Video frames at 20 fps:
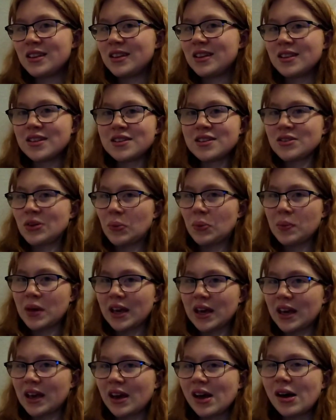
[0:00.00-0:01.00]
this is not
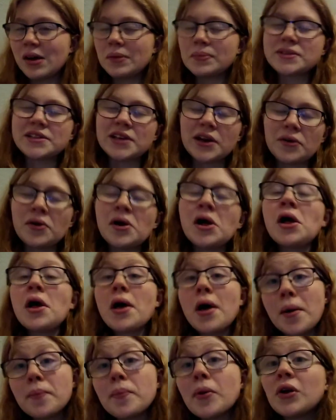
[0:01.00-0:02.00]
picking it up. So
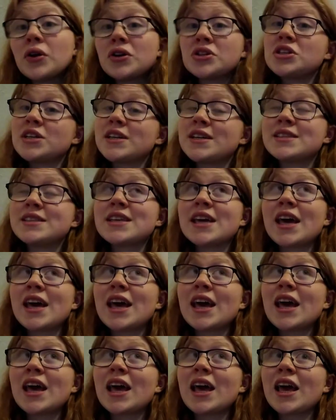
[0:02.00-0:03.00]
apologies
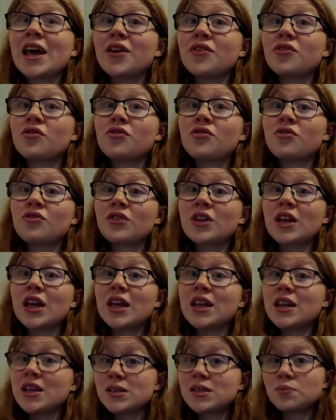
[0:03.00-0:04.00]
if
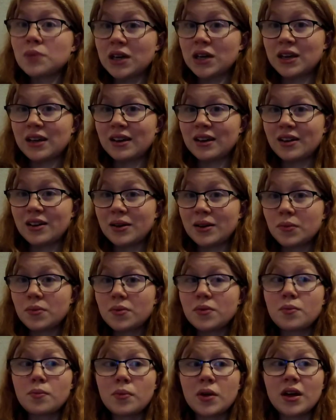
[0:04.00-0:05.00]
it is picking it up,
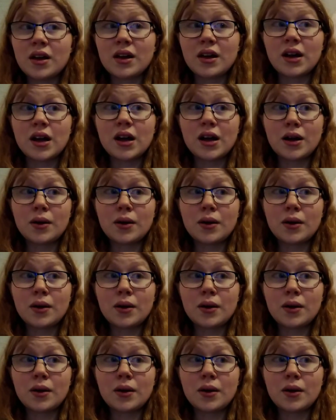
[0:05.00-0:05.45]
but